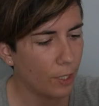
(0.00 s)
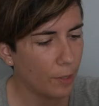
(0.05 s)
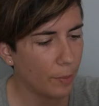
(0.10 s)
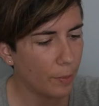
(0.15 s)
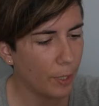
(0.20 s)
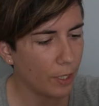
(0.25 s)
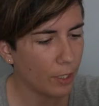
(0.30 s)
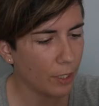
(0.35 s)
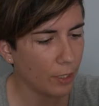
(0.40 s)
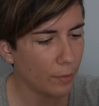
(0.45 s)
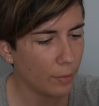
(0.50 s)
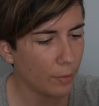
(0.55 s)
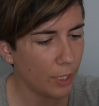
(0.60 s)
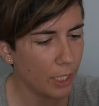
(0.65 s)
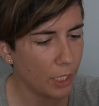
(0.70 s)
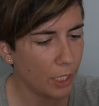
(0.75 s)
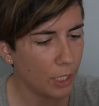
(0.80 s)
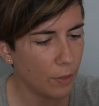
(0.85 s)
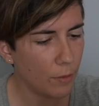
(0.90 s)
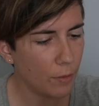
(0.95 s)
Upon
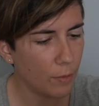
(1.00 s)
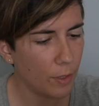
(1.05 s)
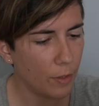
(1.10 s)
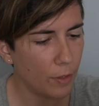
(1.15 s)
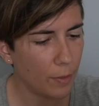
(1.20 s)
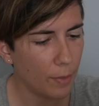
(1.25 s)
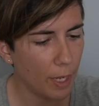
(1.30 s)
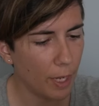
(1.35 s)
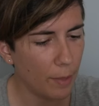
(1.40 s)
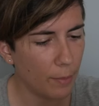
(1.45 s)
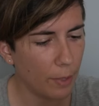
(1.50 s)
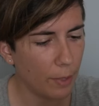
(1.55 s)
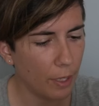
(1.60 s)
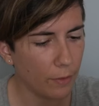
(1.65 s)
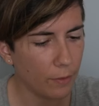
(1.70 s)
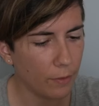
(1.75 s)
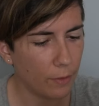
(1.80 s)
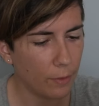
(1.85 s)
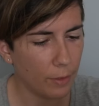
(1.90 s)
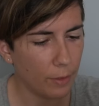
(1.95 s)
completion, remove the BiteBlock
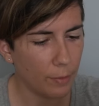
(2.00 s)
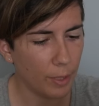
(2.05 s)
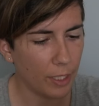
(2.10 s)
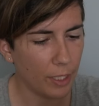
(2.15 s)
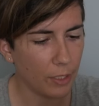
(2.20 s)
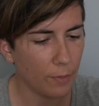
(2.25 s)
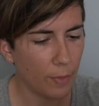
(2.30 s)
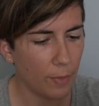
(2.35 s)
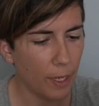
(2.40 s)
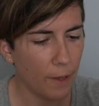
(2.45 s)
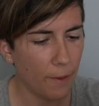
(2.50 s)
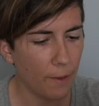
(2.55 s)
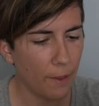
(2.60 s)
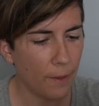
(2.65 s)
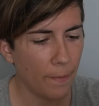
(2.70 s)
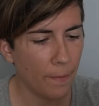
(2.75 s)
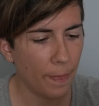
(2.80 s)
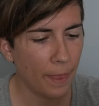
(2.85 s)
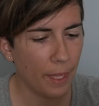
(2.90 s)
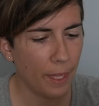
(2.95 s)
from your pet's mouth
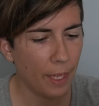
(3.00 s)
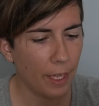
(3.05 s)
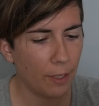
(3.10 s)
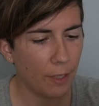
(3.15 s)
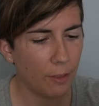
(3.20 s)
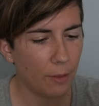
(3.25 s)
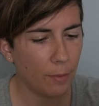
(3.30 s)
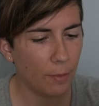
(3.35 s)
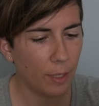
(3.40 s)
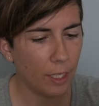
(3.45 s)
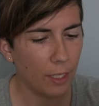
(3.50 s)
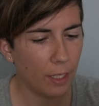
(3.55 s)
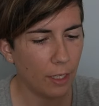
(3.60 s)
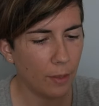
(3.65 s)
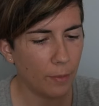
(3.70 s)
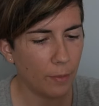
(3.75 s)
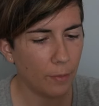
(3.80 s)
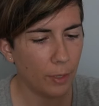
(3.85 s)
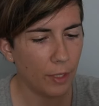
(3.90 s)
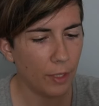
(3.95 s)
and repeat
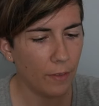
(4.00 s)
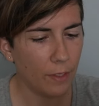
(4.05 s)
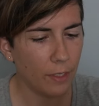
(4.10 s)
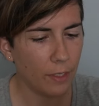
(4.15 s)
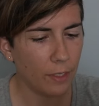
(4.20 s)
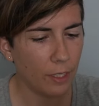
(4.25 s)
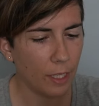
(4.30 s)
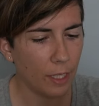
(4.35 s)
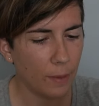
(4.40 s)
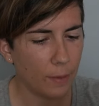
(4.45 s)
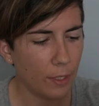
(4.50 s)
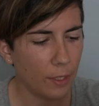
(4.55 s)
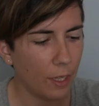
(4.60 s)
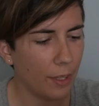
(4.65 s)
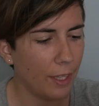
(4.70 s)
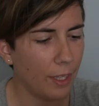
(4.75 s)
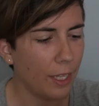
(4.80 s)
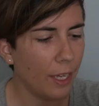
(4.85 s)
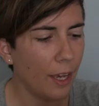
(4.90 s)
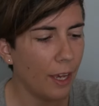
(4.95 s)
on previous steps
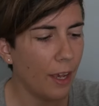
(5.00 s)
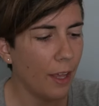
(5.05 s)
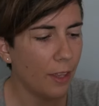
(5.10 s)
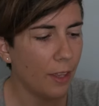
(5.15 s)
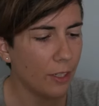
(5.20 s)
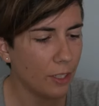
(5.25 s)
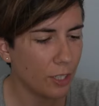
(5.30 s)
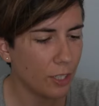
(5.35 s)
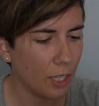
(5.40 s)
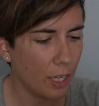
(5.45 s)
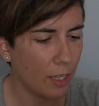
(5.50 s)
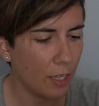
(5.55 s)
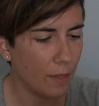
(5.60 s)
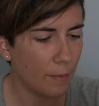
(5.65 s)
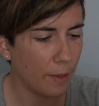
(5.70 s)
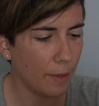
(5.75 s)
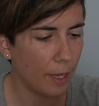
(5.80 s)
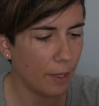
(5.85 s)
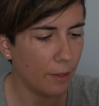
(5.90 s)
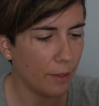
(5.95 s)
on the other side of
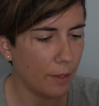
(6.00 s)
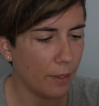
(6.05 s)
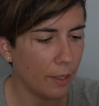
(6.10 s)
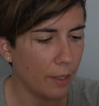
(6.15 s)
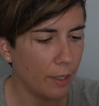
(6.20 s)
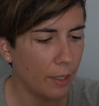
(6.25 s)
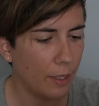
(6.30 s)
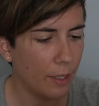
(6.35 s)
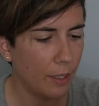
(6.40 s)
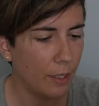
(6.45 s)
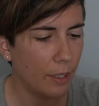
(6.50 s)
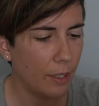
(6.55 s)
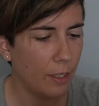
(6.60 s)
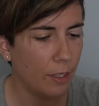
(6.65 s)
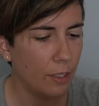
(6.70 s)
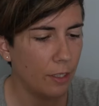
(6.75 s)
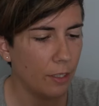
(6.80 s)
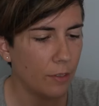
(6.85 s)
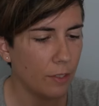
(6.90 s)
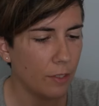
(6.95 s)
the mouth
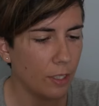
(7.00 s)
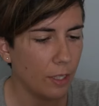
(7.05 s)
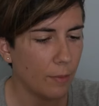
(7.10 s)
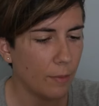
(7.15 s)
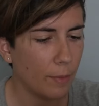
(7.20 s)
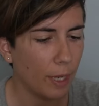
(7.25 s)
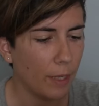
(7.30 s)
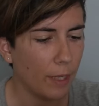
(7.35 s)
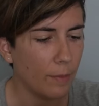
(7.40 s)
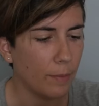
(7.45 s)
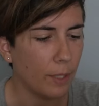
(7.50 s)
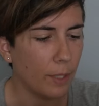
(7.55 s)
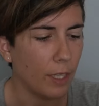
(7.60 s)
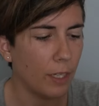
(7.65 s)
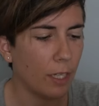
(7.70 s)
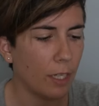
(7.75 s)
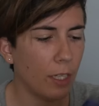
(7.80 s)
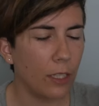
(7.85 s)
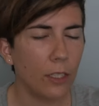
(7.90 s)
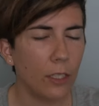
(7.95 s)
using the
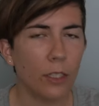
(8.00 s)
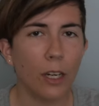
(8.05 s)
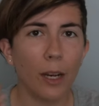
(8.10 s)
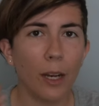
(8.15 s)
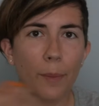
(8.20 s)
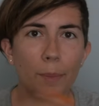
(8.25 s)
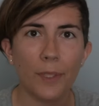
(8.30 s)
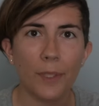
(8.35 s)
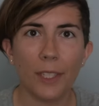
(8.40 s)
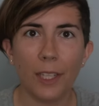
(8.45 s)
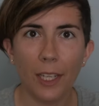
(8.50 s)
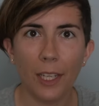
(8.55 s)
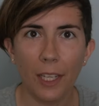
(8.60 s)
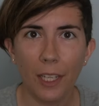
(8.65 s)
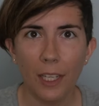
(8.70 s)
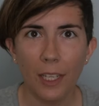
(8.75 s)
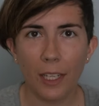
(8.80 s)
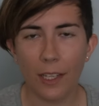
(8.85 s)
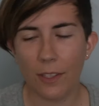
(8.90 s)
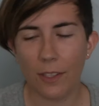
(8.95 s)
BiteBlock in your opposite
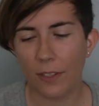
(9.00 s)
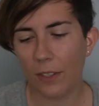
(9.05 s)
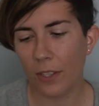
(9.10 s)
hand.